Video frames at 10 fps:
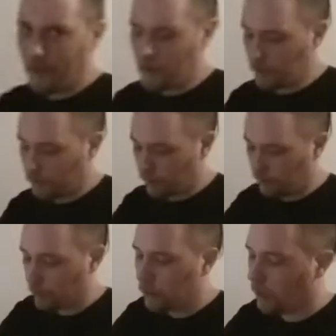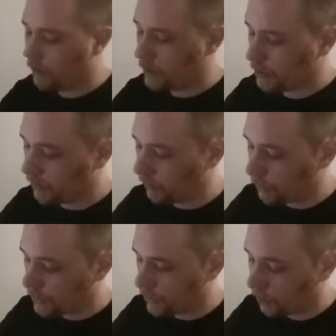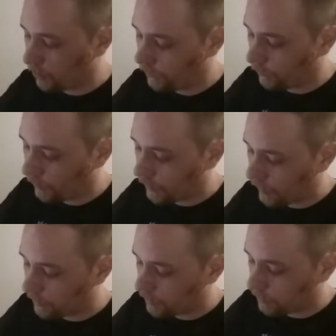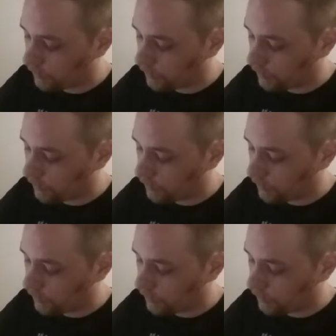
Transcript: And, just a little salt. You've already got